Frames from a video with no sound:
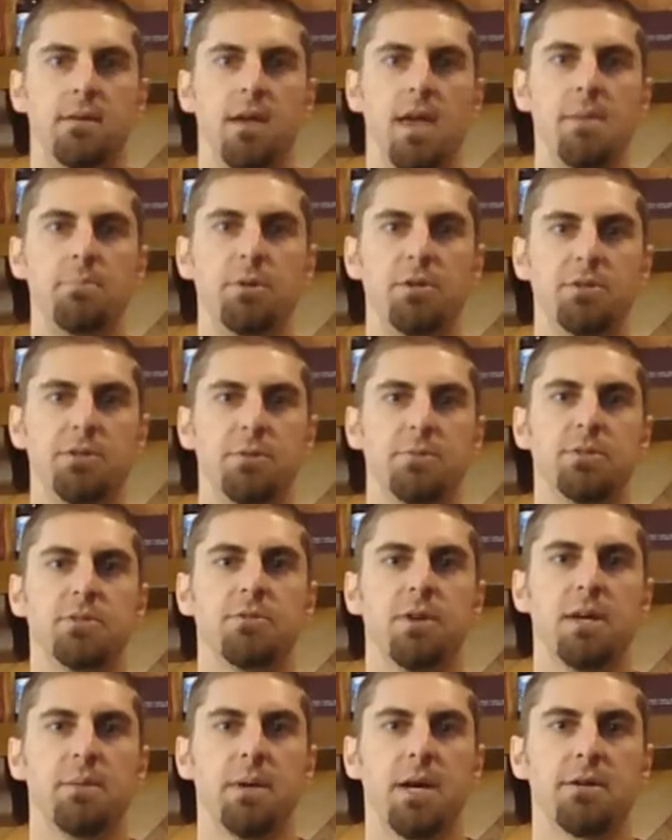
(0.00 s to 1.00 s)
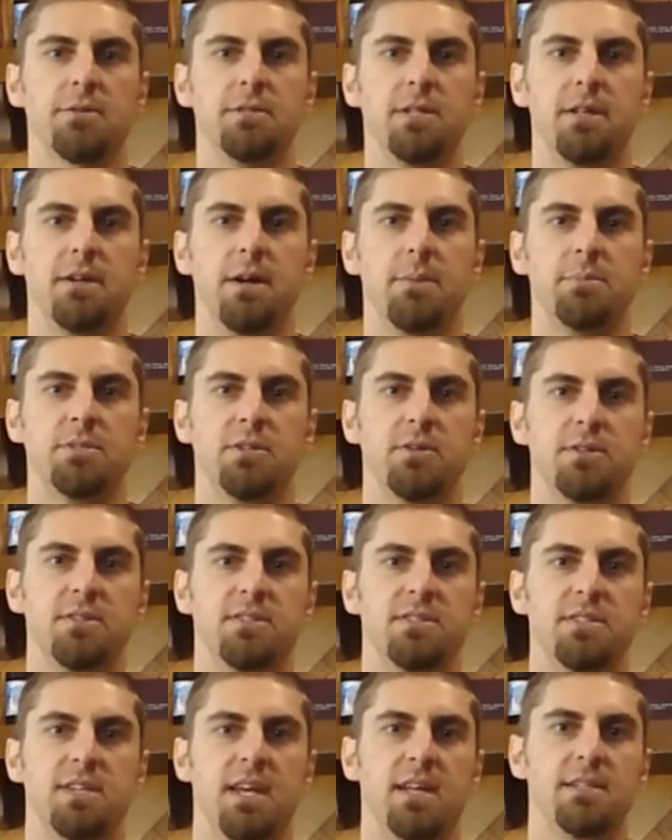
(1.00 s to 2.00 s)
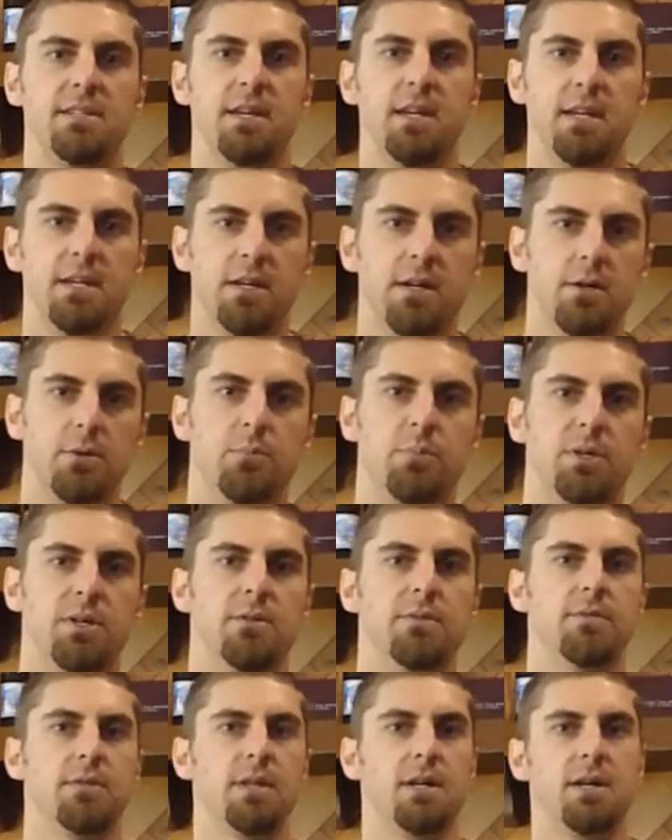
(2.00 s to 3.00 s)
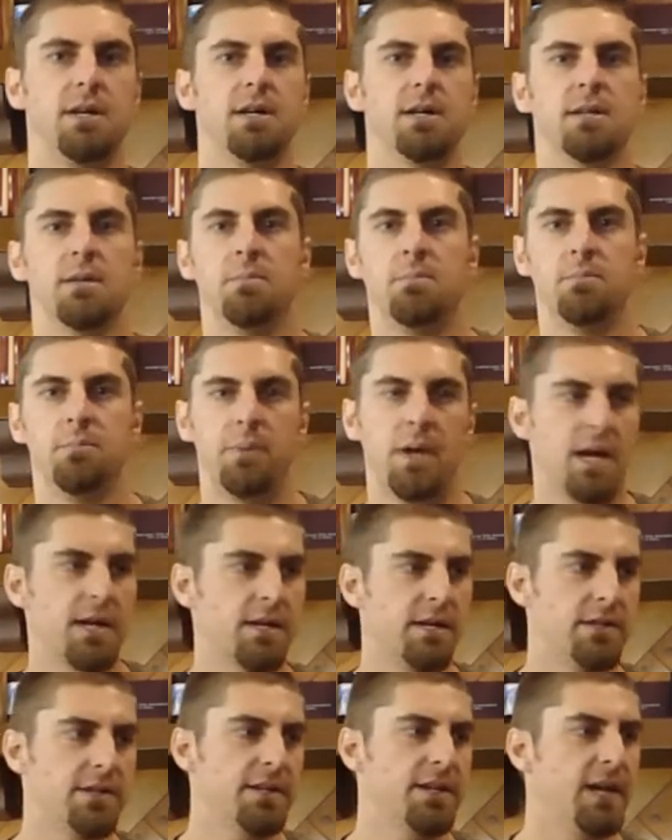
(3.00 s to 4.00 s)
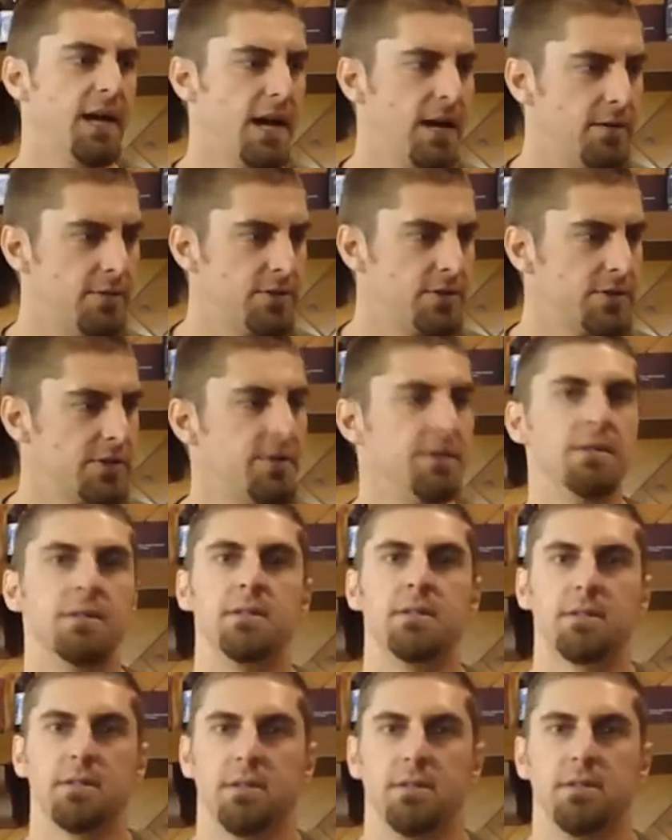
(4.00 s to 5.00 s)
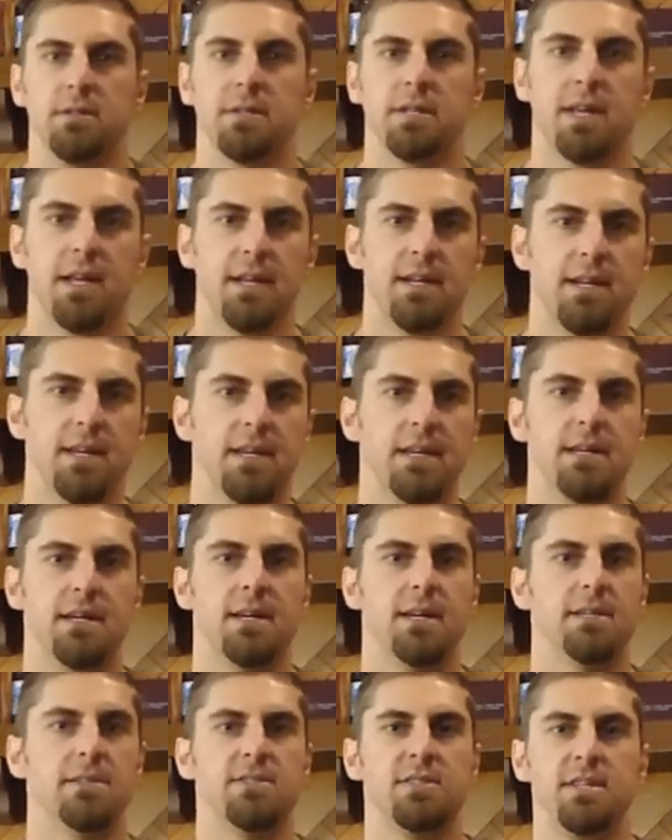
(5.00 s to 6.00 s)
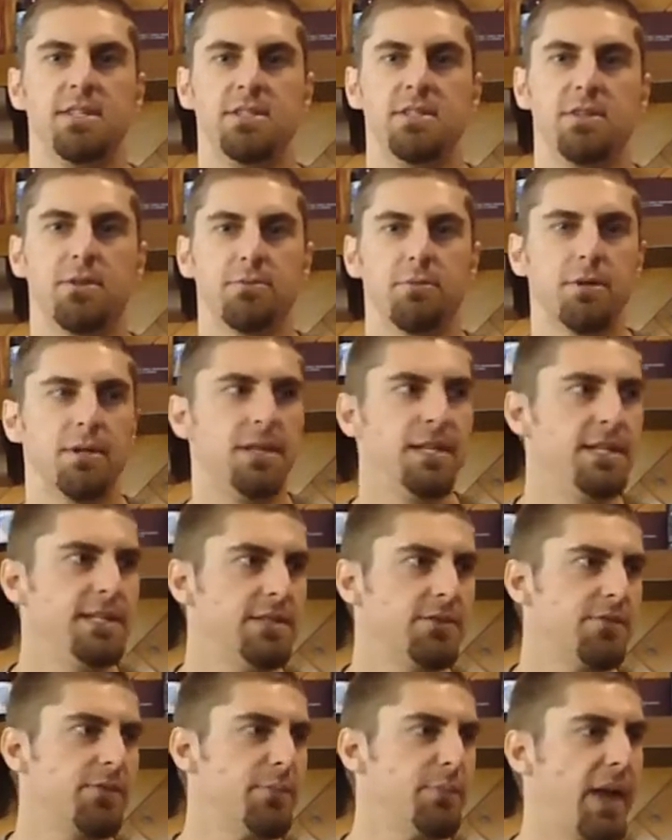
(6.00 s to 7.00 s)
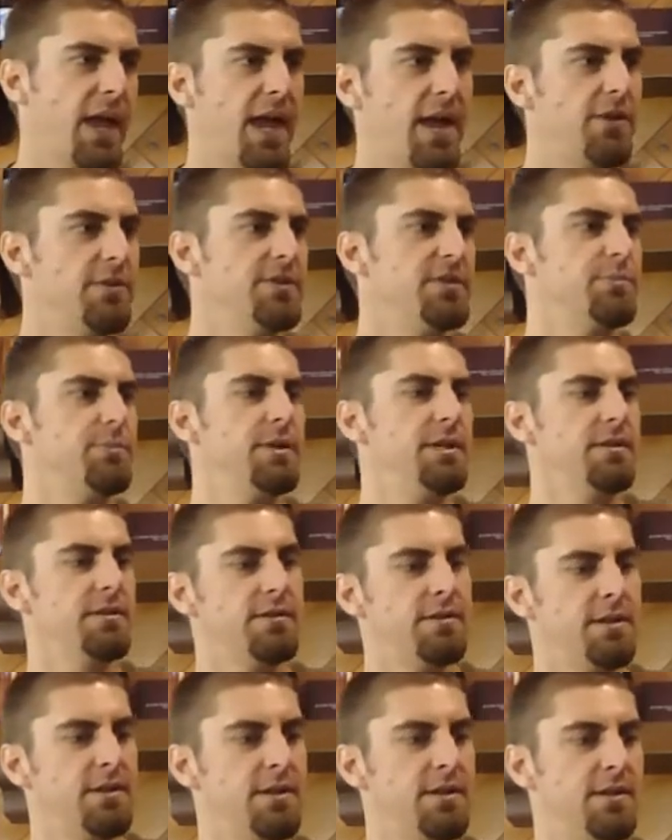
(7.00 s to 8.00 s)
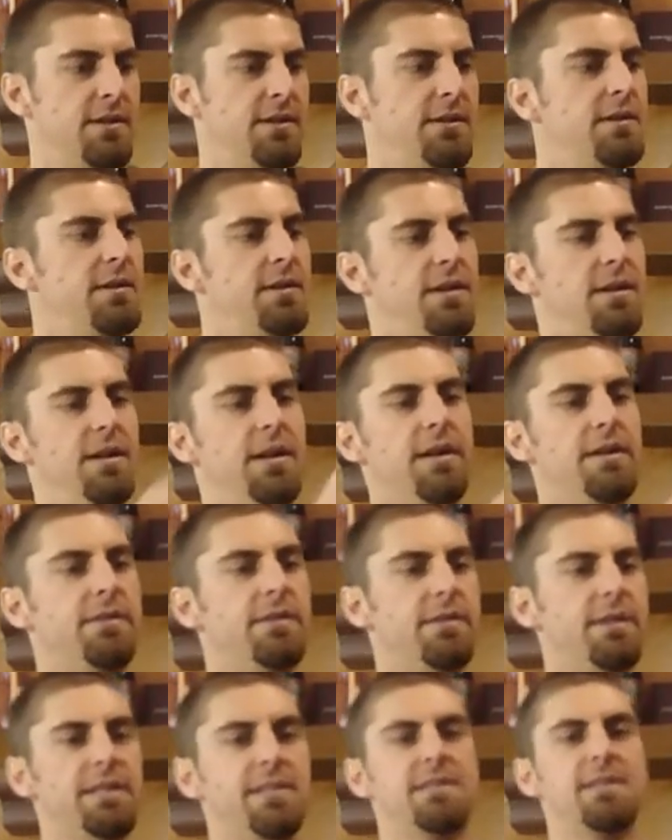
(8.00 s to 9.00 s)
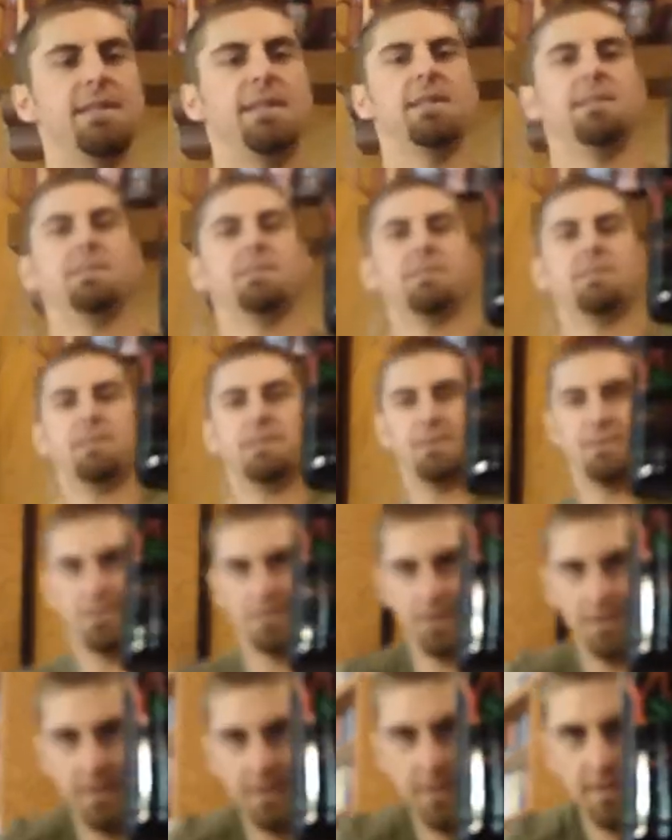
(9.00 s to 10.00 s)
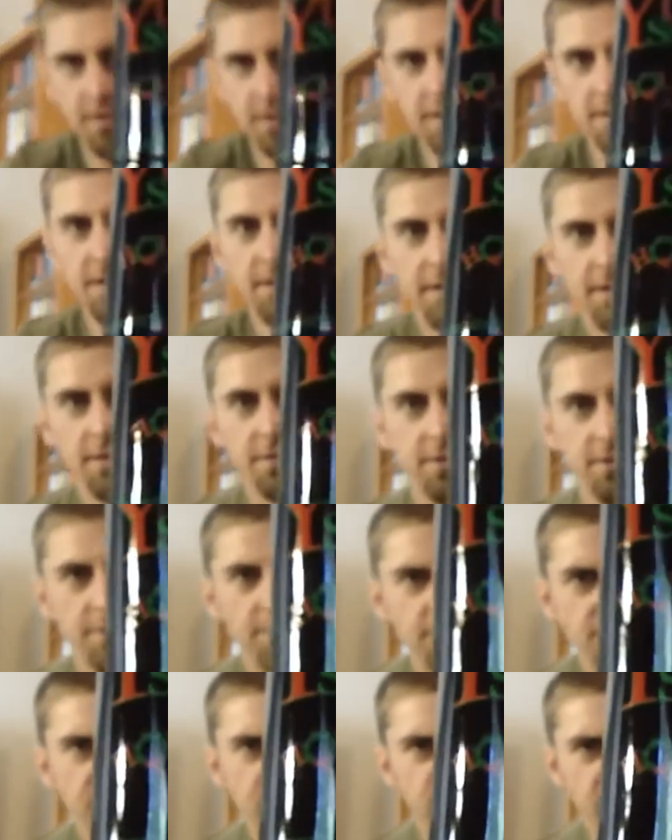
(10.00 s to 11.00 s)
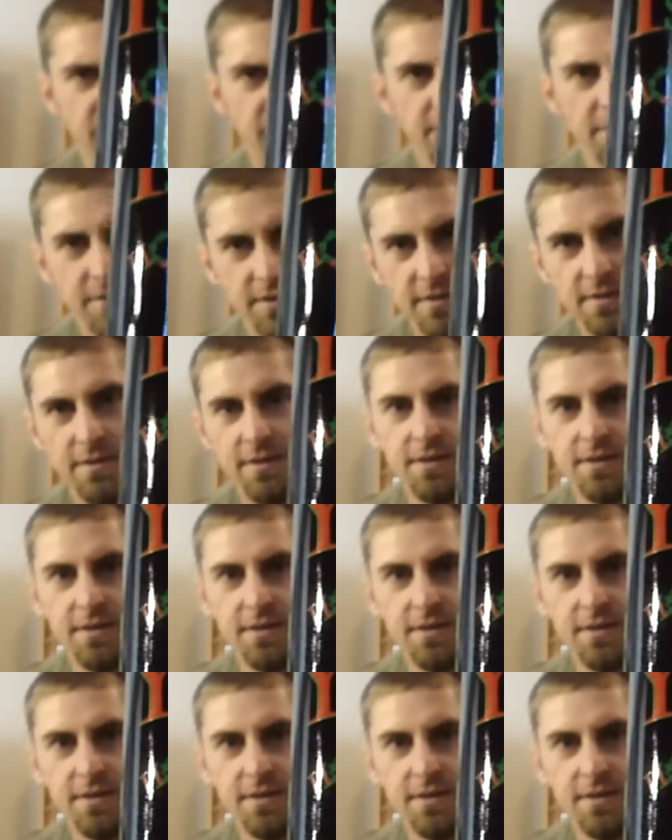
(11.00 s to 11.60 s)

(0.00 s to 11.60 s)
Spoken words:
Hey, beer tubers, Ryan back with another episode of San Diego Beer Vlog. Back on the couch, going to look at a seasonal release from AleSmith. And this is their YuleSmith.